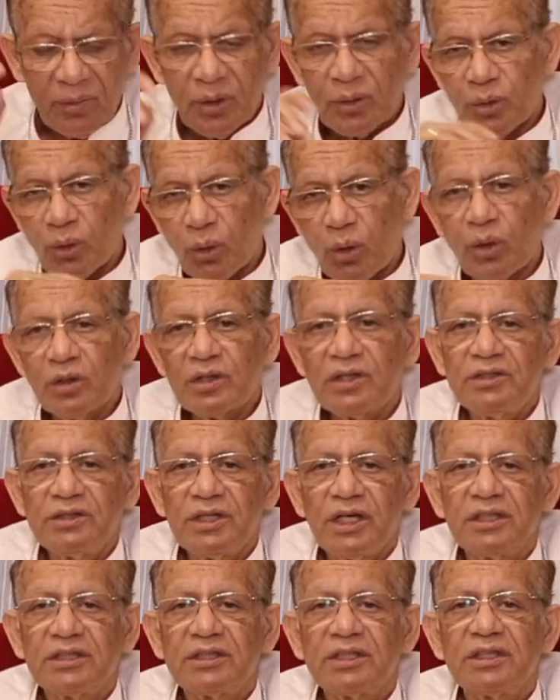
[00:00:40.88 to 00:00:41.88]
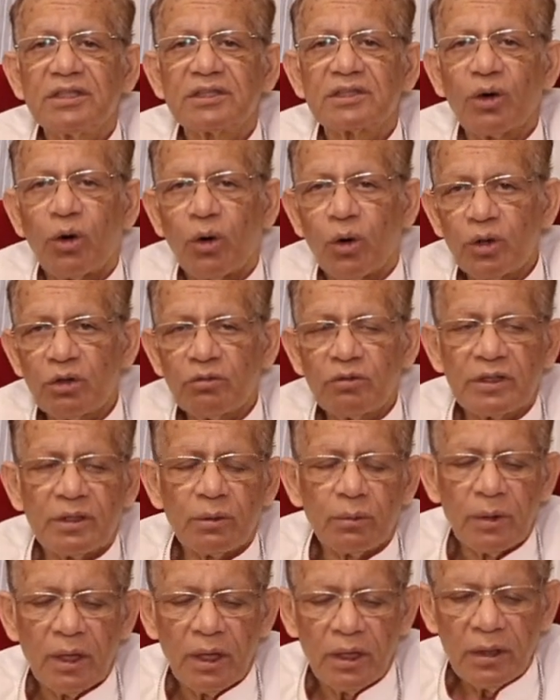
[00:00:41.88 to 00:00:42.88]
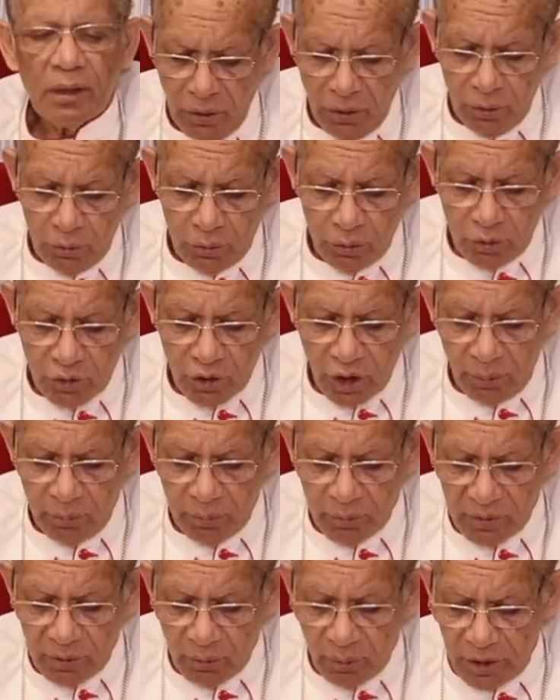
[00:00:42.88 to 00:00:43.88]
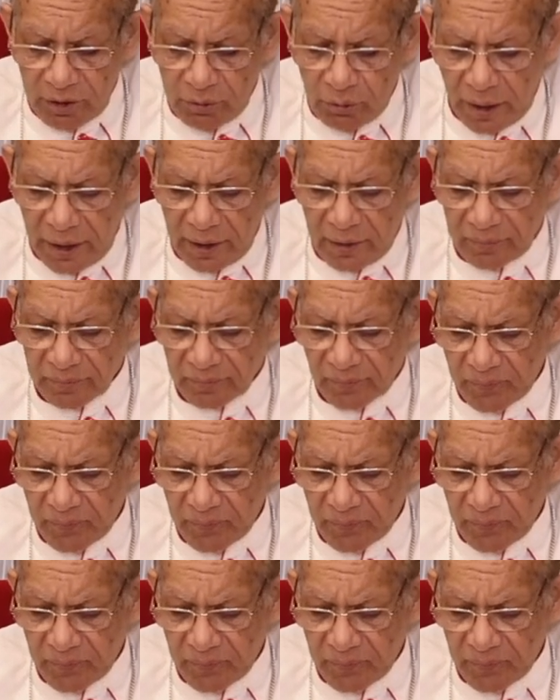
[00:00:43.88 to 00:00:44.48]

to all the churches all over the world, to drop the word one.